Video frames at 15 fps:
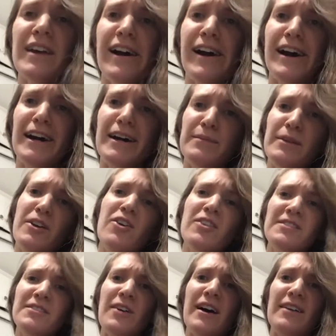Um, and
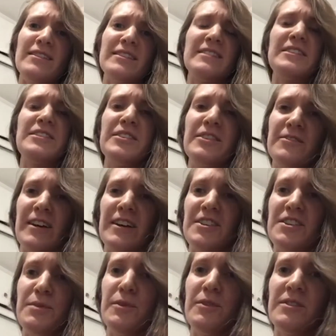also, obviously, cooked
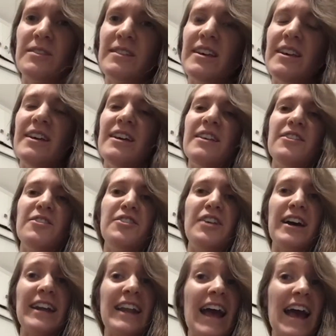vegetables, they're
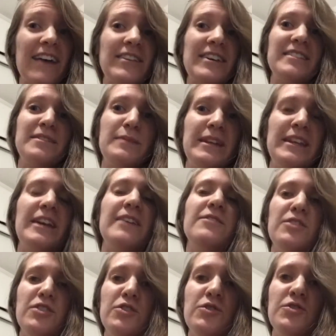not going to have as many of
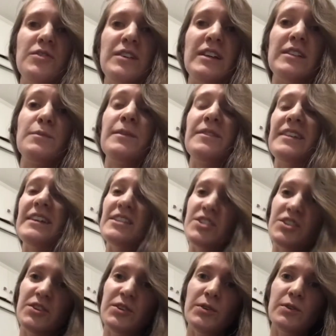the nutrients, but they
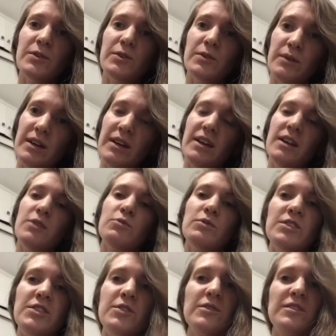do
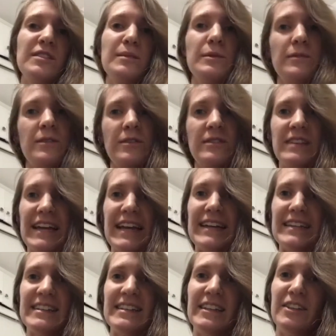reduce some of those
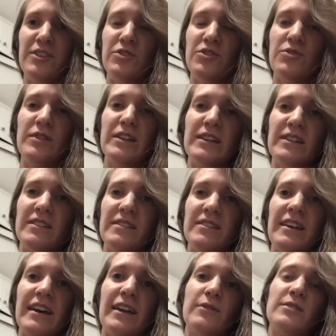anti-nutrients
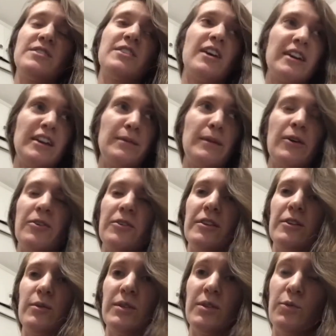that I was talking about
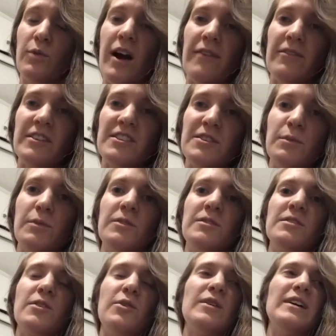earlier with the raw
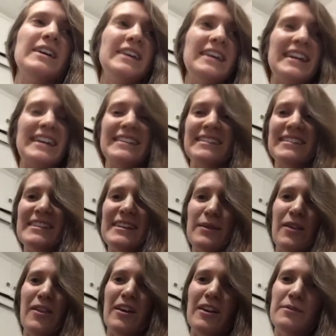vegetables. So it can seem
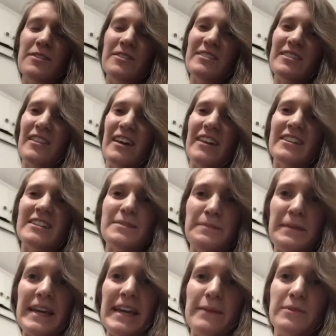a lot of, there's a lot of
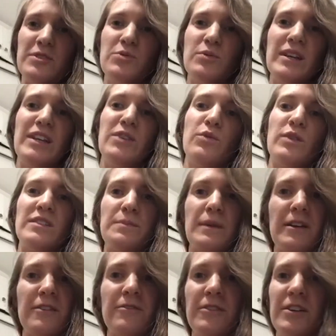debate between what's
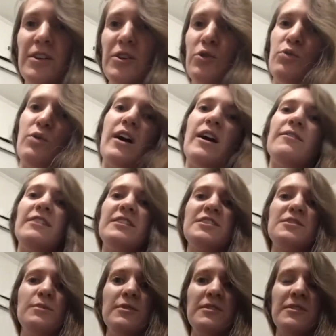better for you, raw
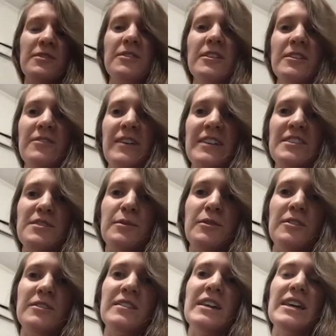vegetables or cooked
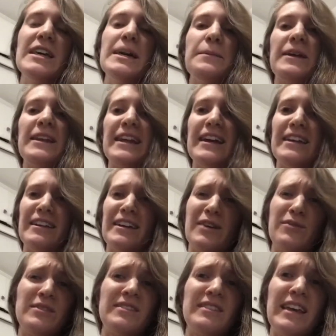vegetables. But again, like I
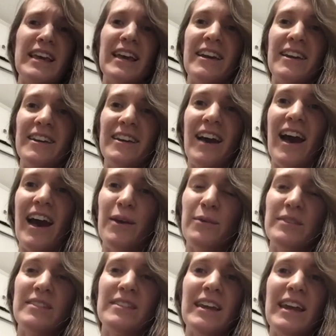was saying, I
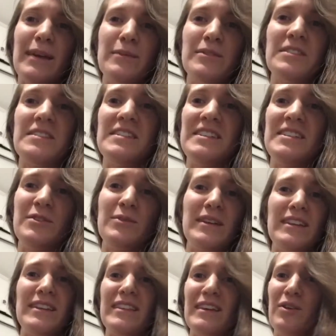wasn't able to do
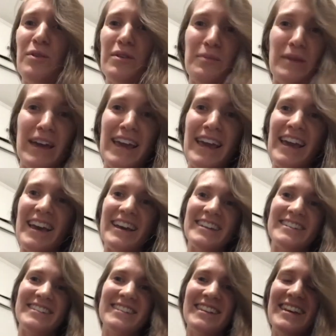anything with my
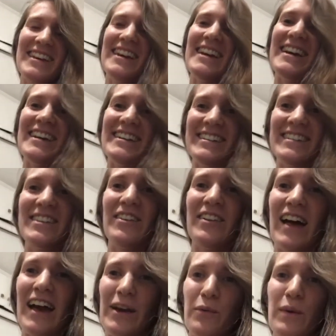hands until
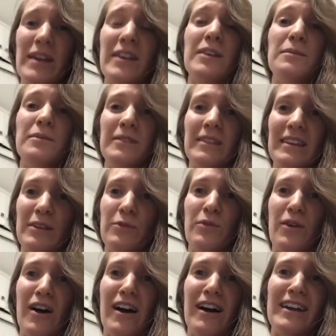I went completely
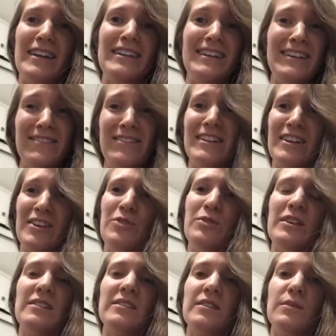raw, and even
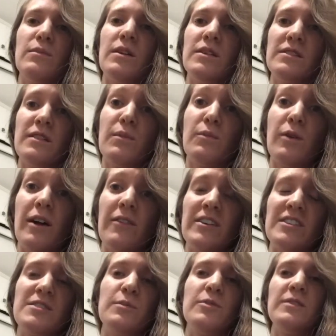including some, some raw
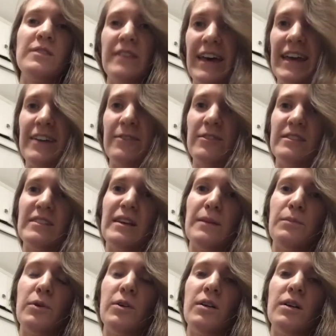vegetables, like, for
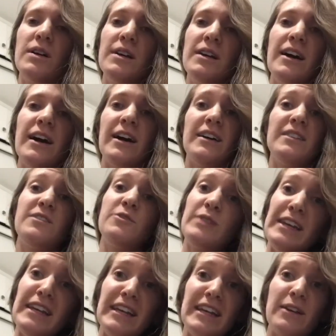example, uh,
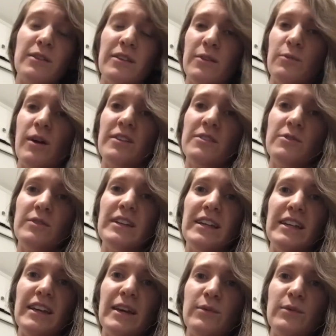zucchini, like raw zucchini.